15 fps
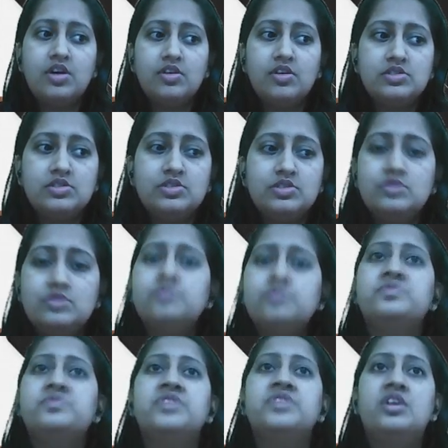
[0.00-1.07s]
You know,
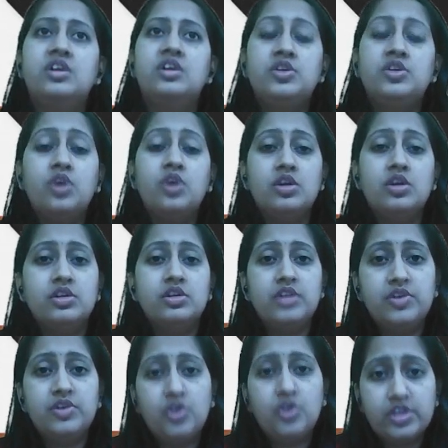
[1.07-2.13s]

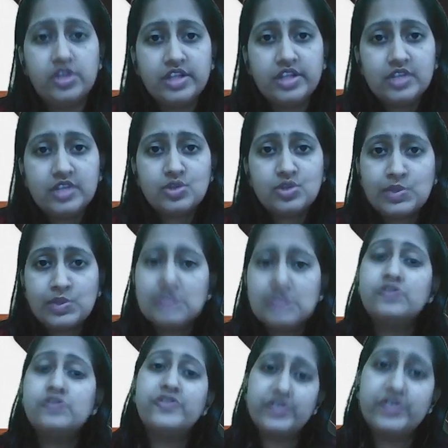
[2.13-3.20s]
you're an introvert or
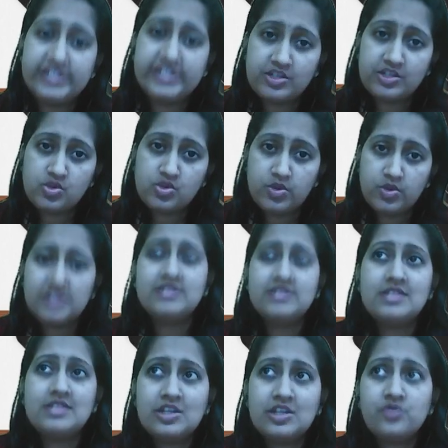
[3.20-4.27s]
you're extrovert.
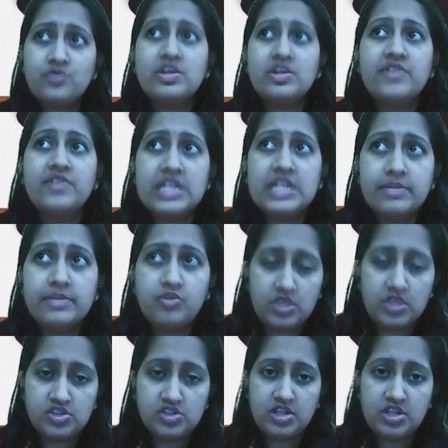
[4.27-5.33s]
Instead of giving them
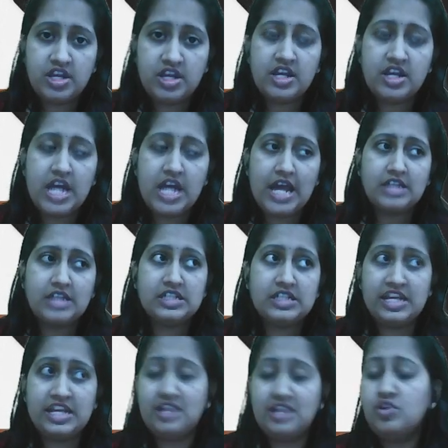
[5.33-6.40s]
questionnaire and
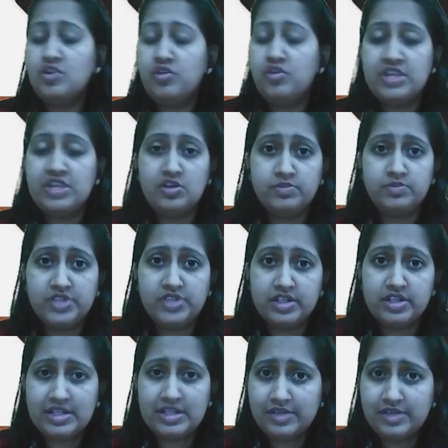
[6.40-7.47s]
taking very
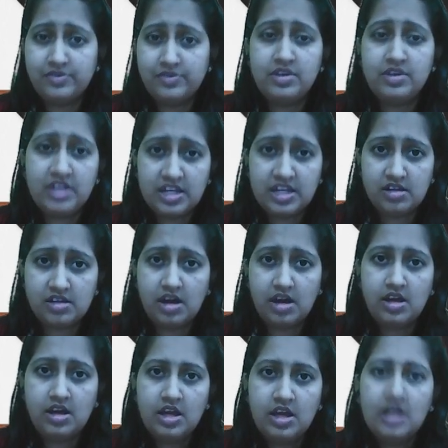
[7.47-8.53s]
objective data,
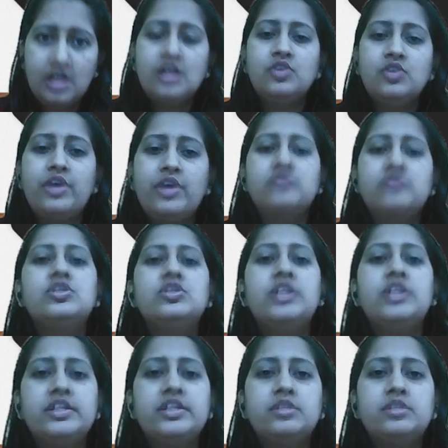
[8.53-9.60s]
you actually
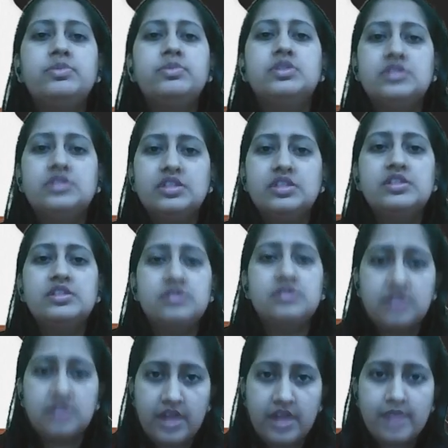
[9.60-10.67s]
let the person
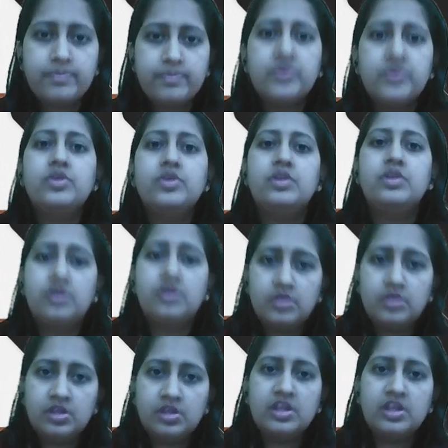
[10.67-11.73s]
describe
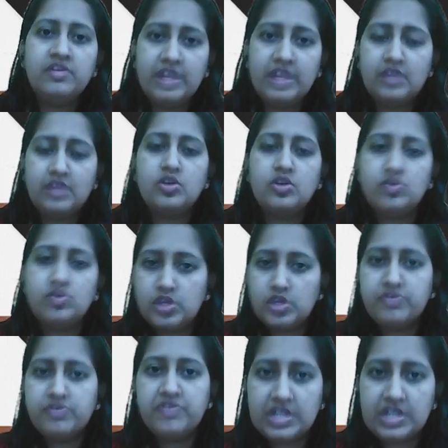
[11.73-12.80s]
the event or whatever
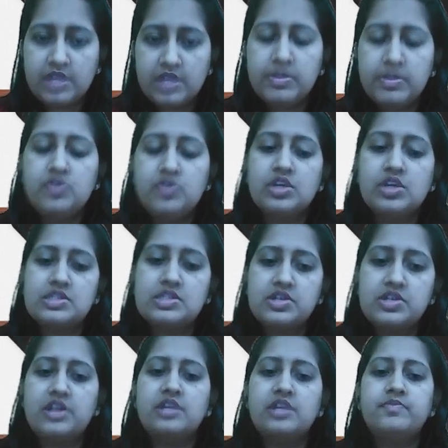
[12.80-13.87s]
variable you are
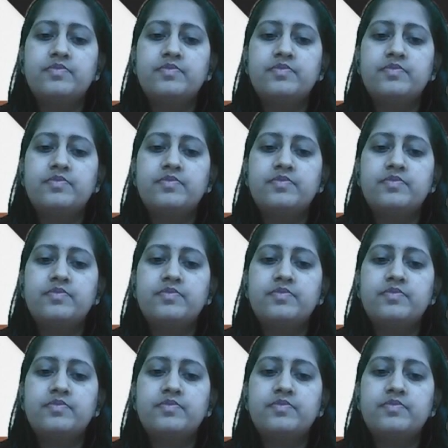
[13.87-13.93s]
studying.